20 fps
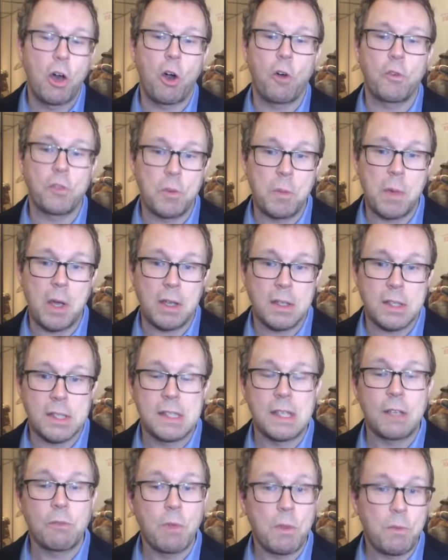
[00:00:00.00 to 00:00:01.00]
of the
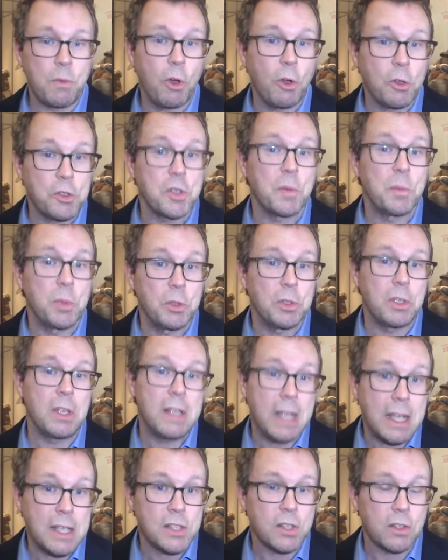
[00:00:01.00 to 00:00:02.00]
masks, and we've also put the
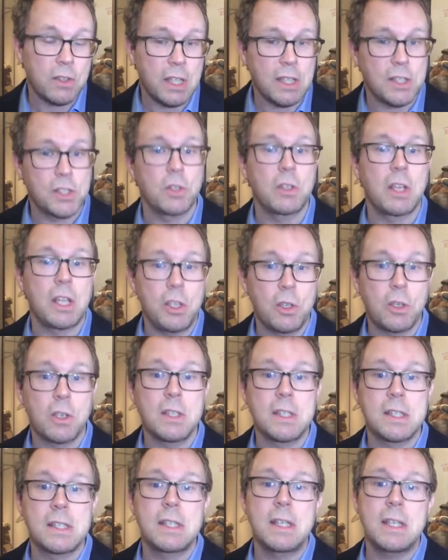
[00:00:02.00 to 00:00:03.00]
dates on it so that you
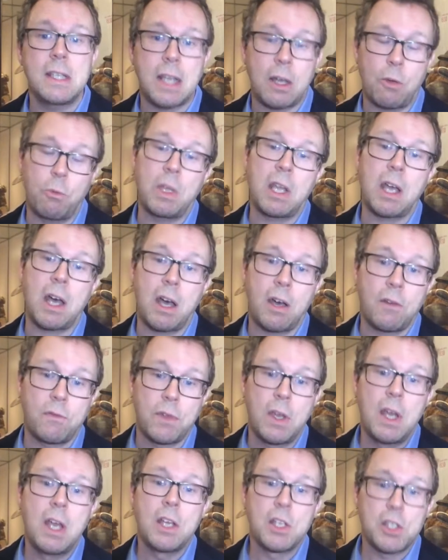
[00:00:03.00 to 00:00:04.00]
can see that we have
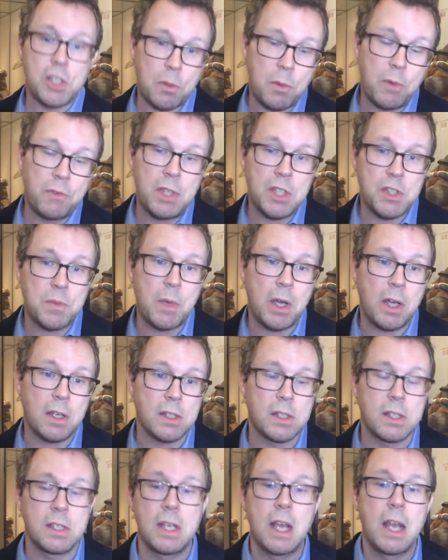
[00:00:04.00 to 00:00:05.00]
some of these
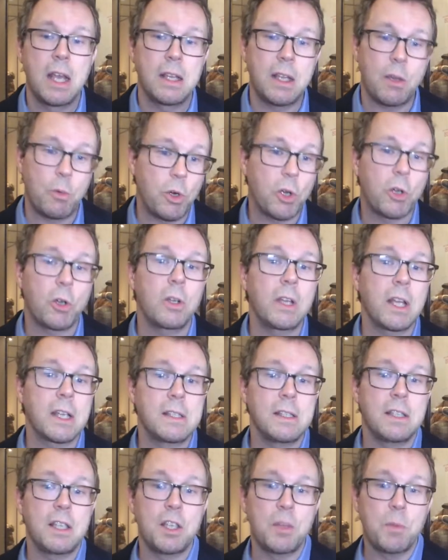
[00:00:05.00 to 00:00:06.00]
masks that were
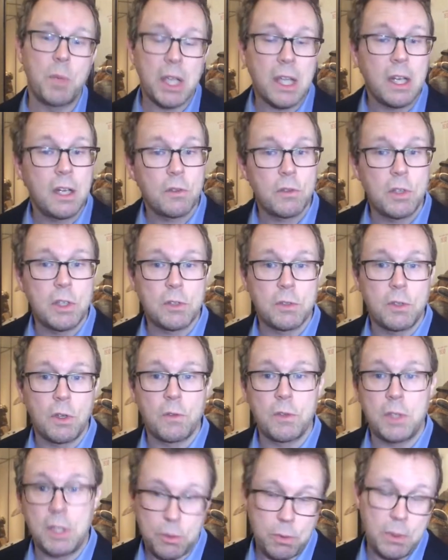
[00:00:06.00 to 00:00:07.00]
collected in the beginning
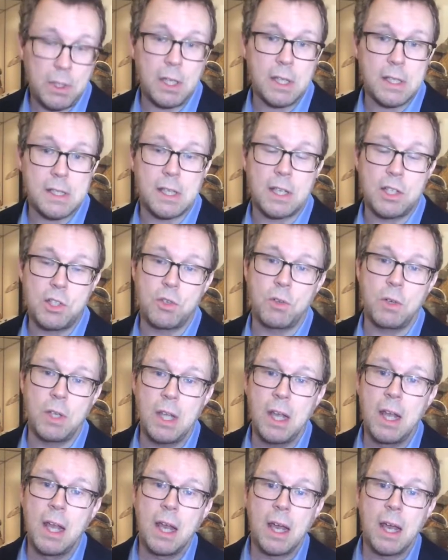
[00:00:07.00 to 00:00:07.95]
of the 20th century,